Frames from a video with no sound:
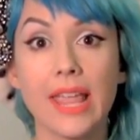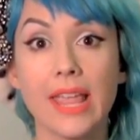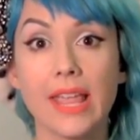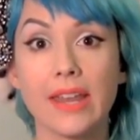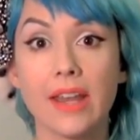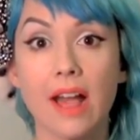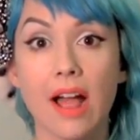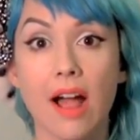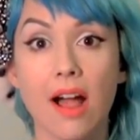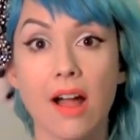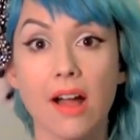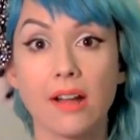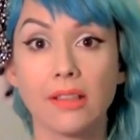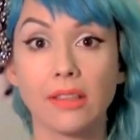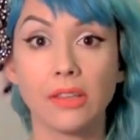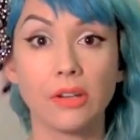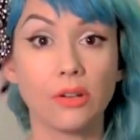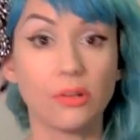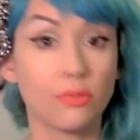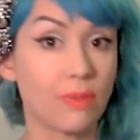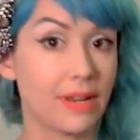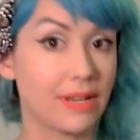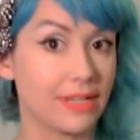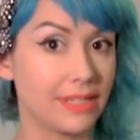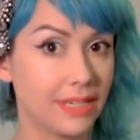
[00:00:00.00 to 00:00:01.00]
in our
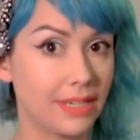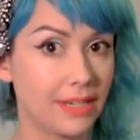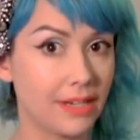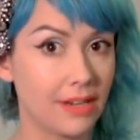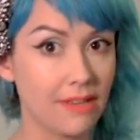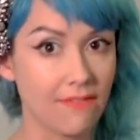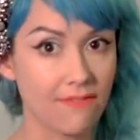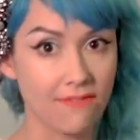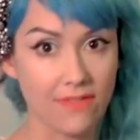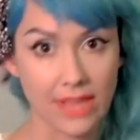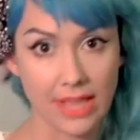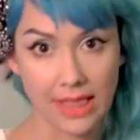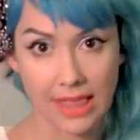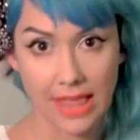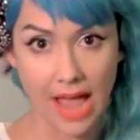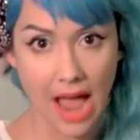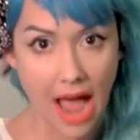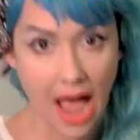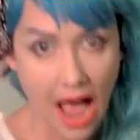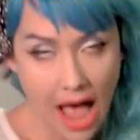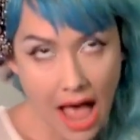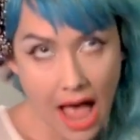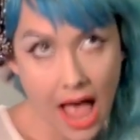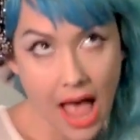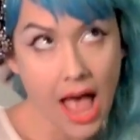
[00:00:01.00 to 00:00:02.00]
little rented
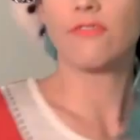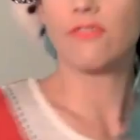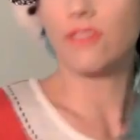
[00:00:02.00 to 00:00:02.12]
villa.